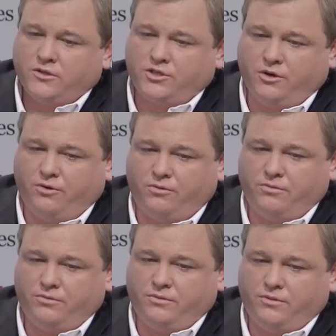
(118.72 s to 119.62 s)
So
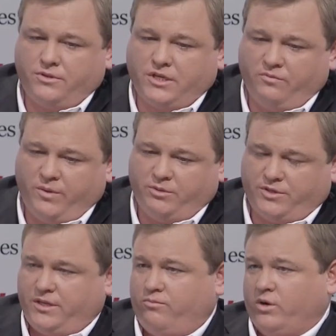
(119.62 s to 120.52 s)
some people
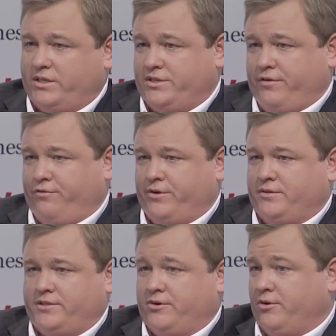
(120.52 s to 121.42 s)
said, what's
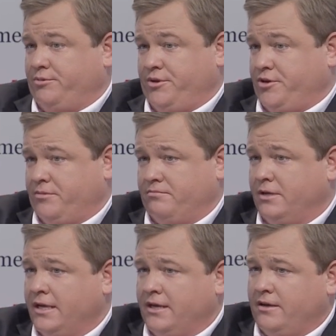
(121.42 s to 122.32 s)
different? So you can
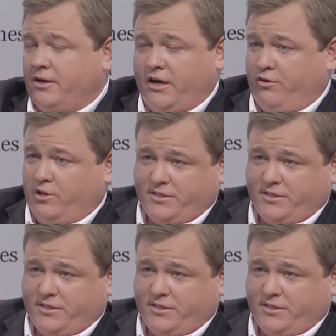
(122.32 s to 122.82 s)
every